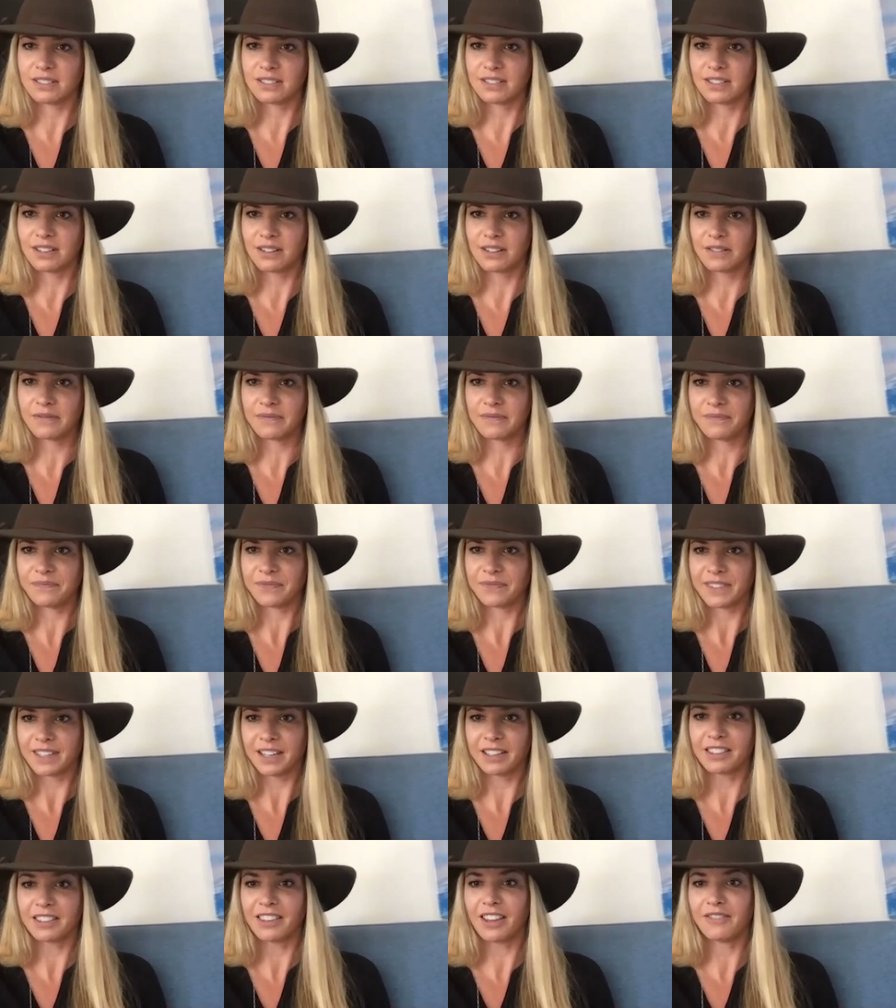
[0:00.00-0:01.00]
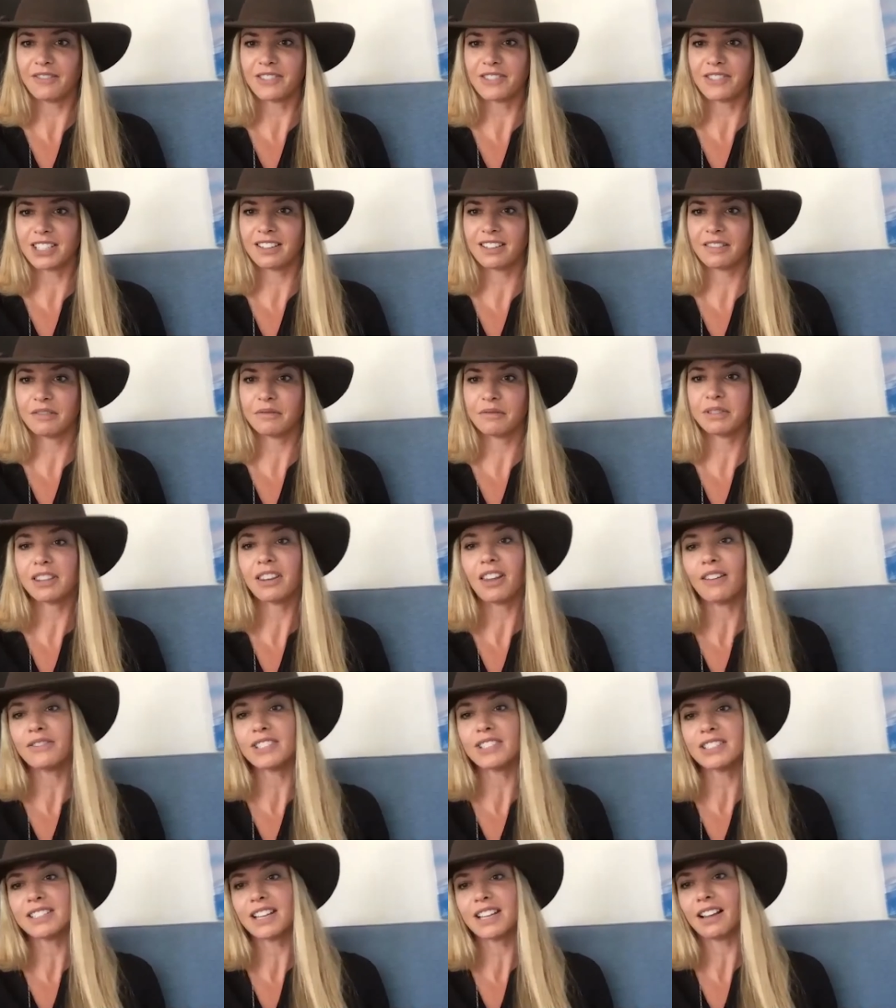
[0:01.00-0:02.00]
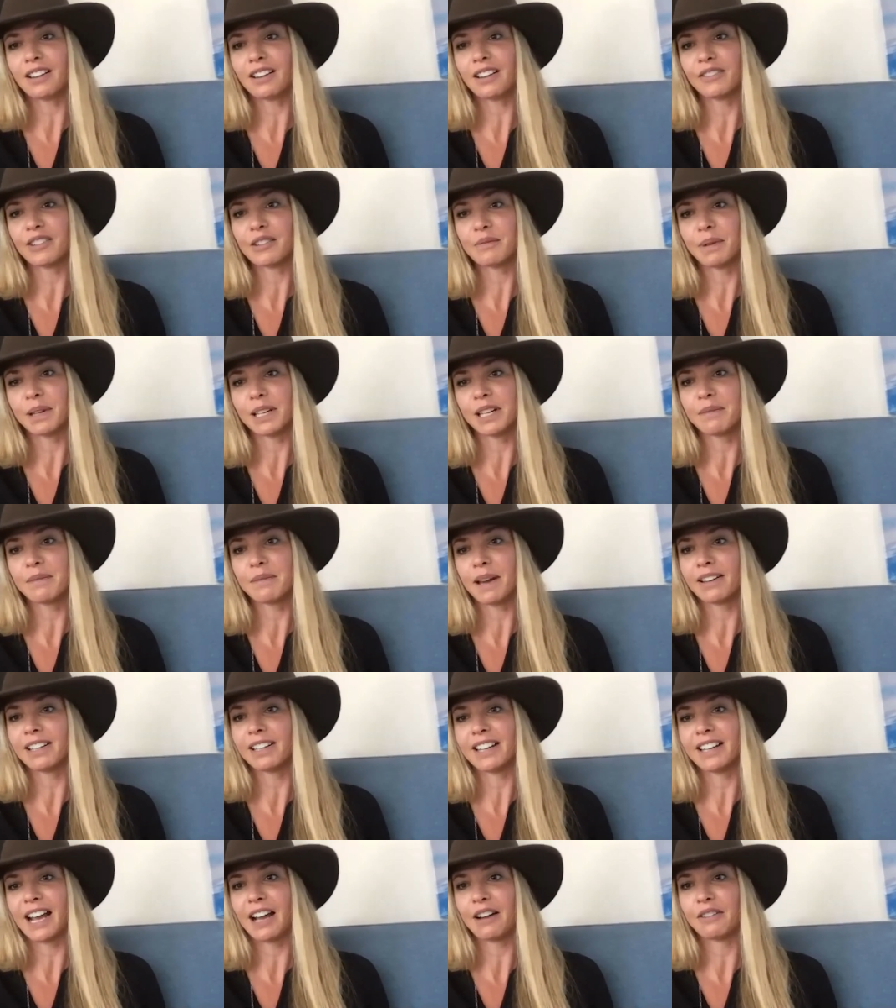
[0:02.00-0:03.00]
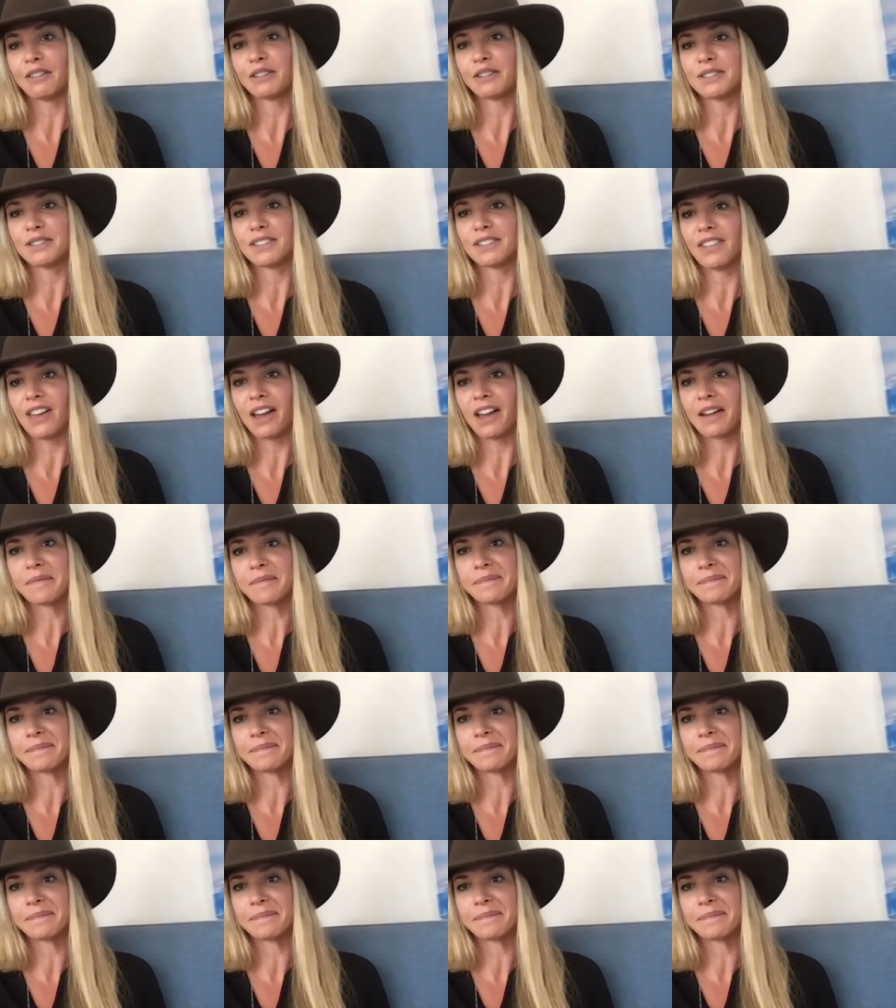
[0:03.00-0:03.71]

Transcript: So would love to tell everybody about it and how you did that.